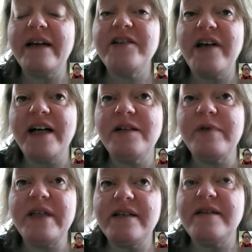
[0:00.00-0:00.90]
a child
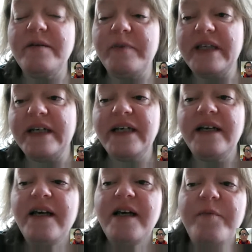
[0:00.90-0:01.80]
with a disability,
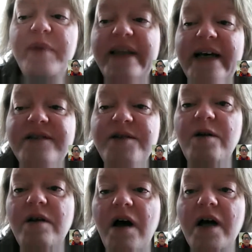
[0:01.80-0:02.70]
but that's no
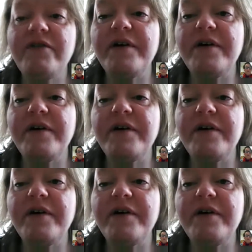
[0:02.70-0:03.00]
longer